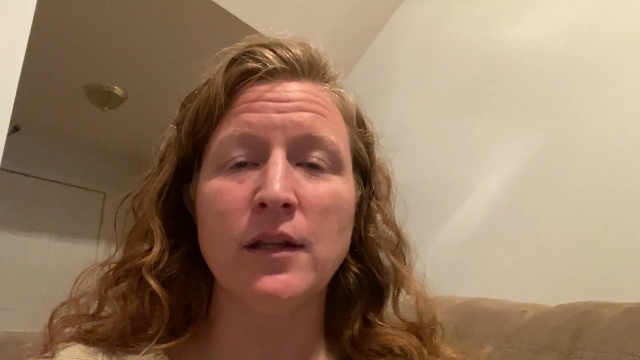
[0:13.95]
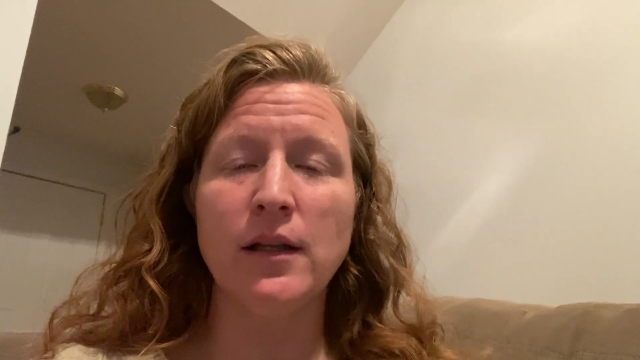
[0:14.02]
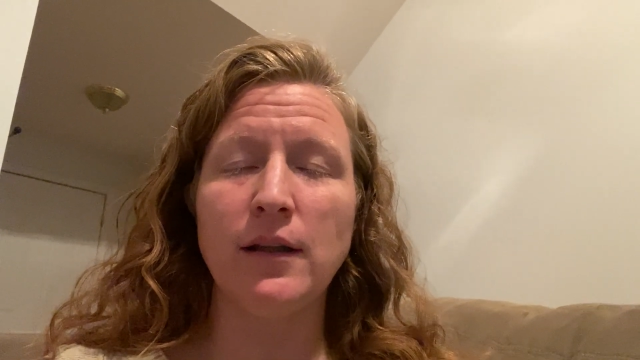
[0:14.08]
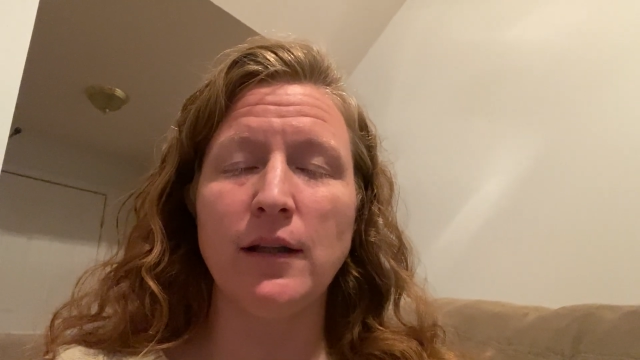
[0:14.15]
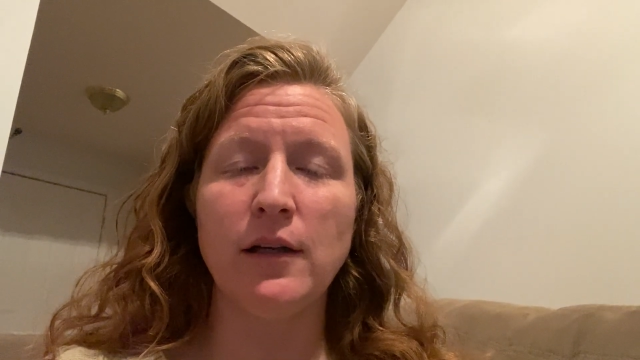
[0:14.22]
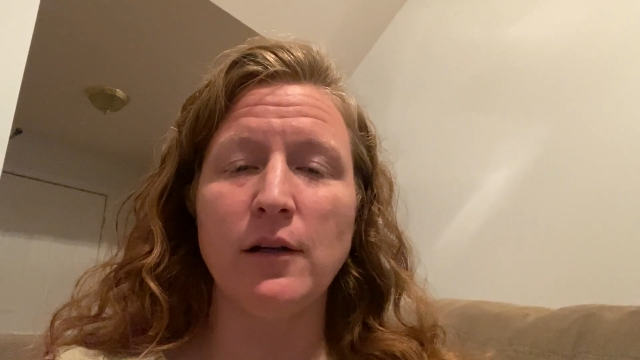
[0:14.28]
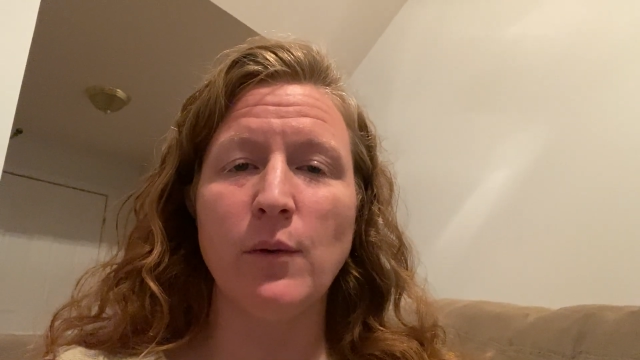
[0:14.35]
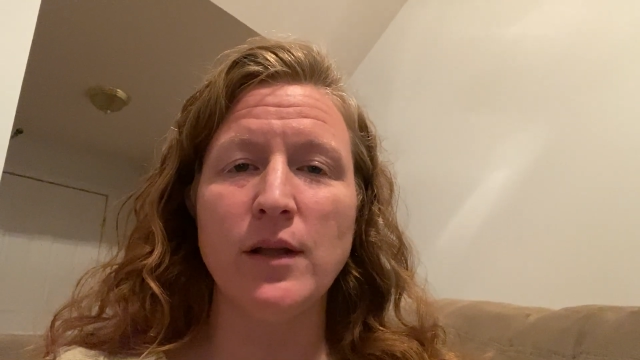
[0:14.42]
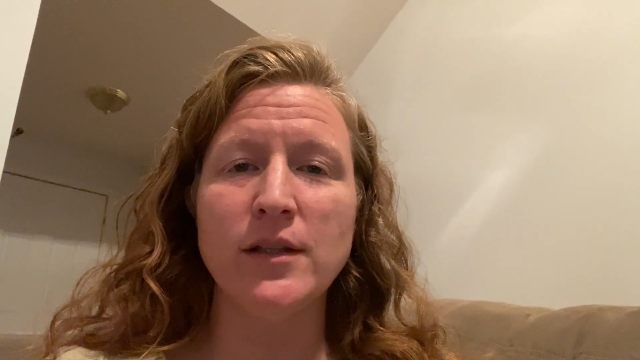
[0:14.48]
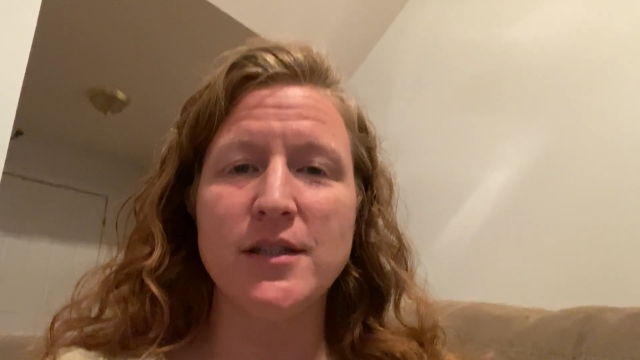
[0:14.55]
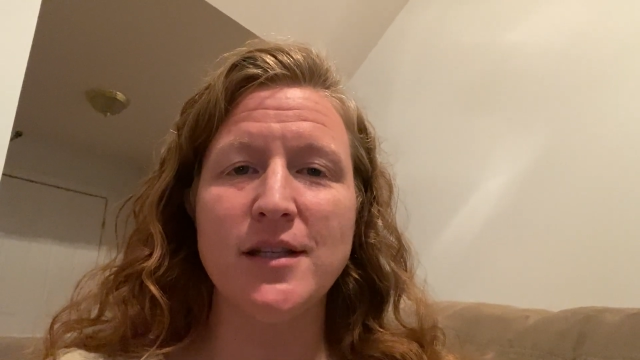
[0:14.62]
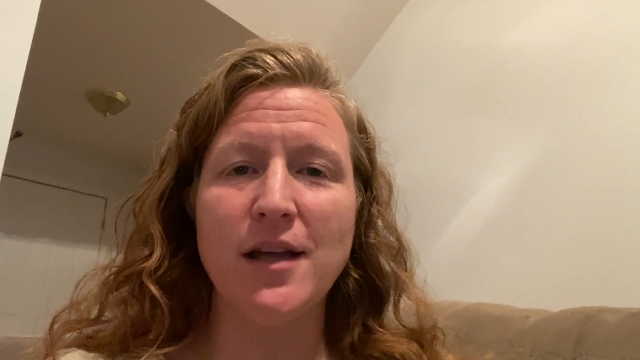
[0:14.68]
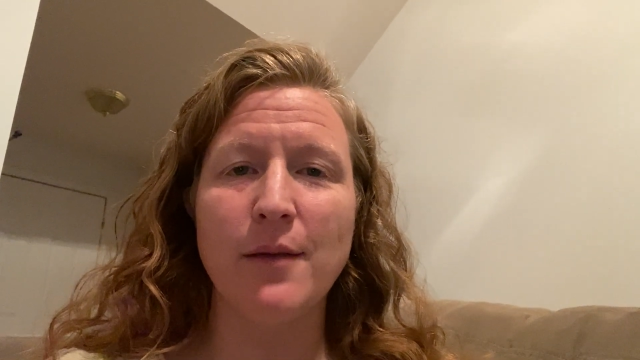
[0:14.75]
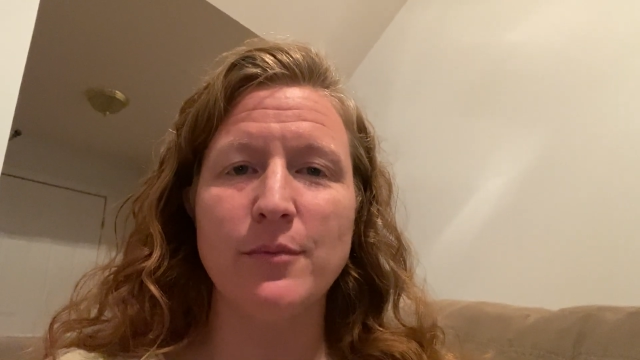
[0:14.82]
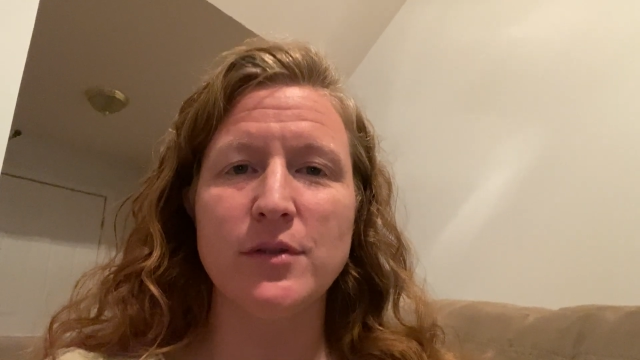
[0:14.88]
the little one
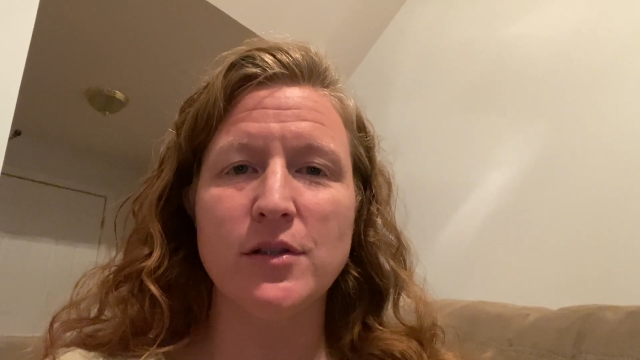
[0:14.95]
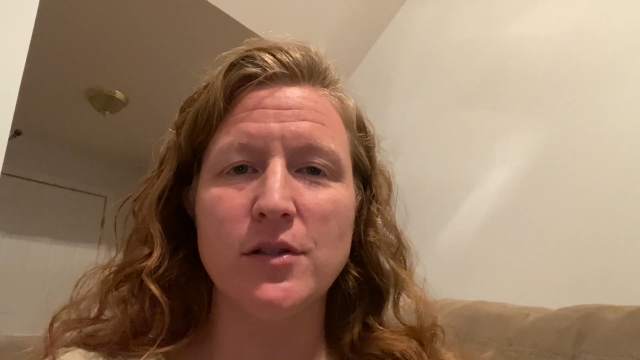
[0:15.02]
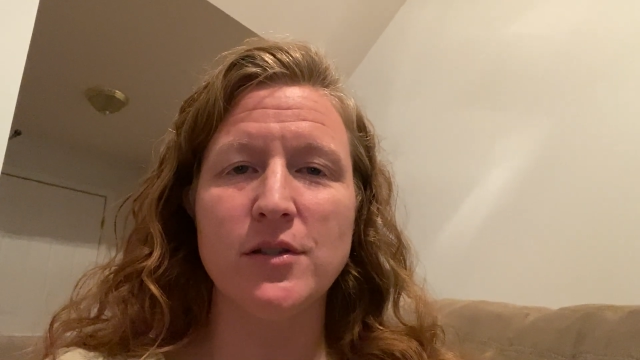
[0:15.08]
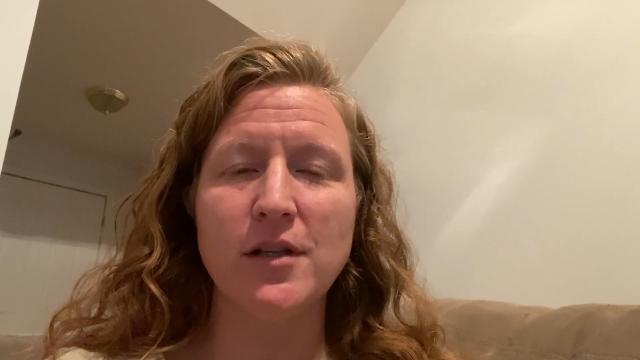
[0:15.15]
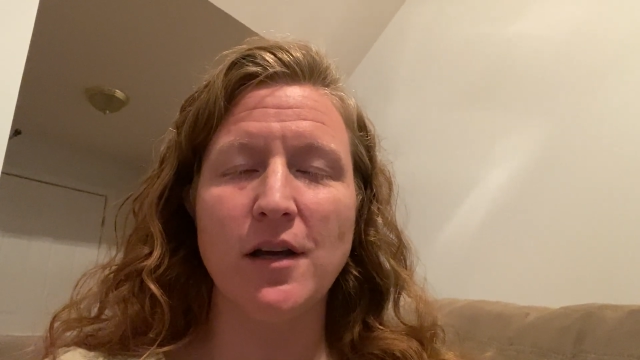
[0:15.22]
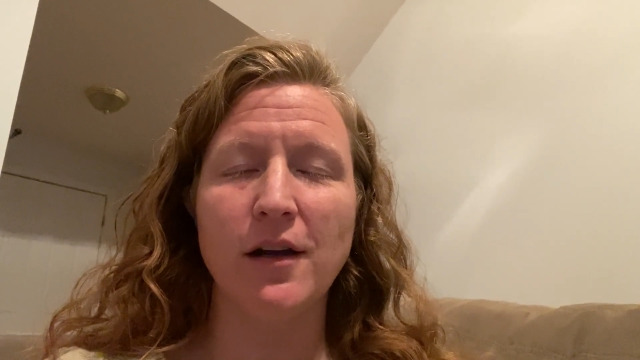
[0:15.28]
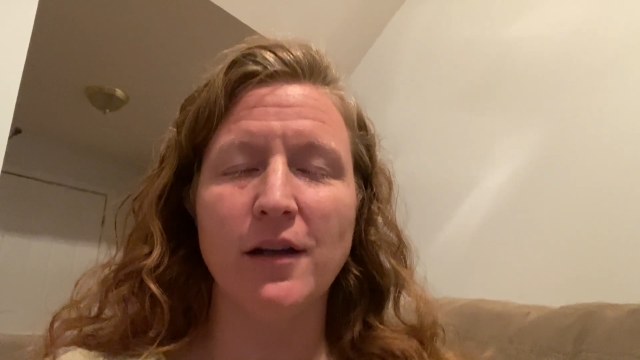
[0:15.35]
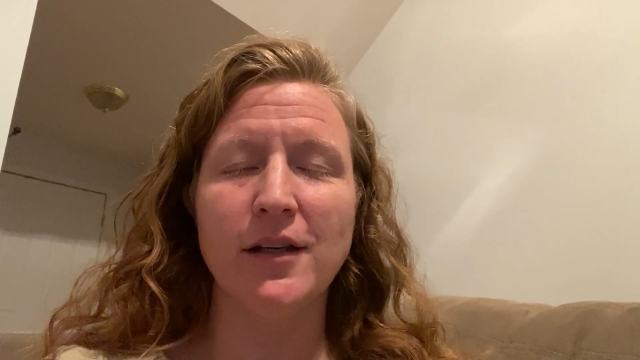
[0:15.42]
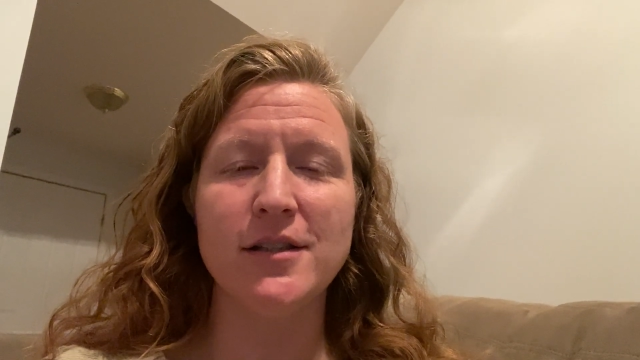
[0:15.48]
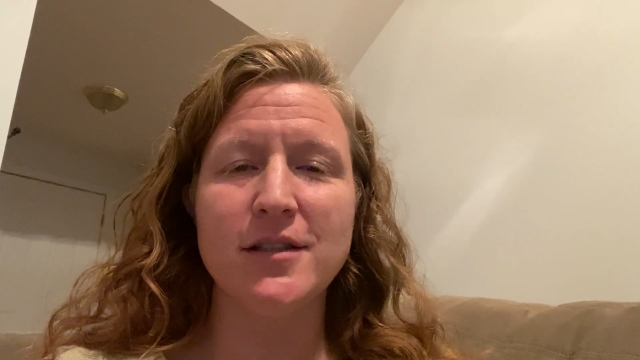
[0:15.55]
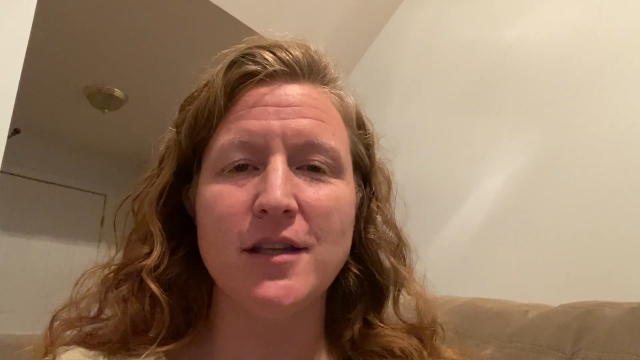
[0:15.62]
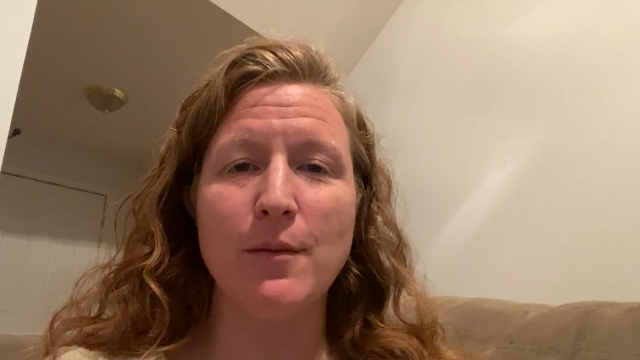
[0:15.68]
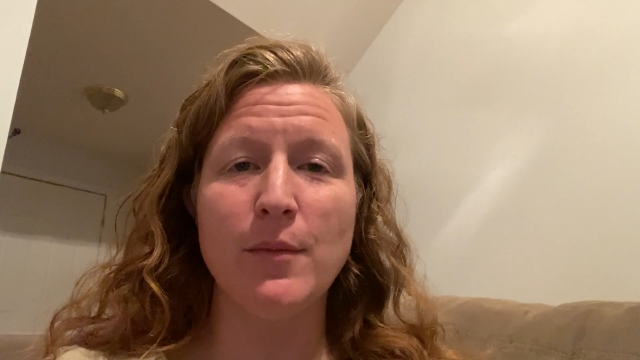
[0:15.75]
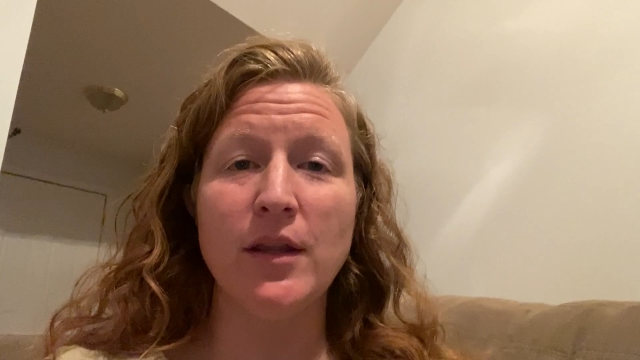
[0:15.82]
stops to suck his thumb,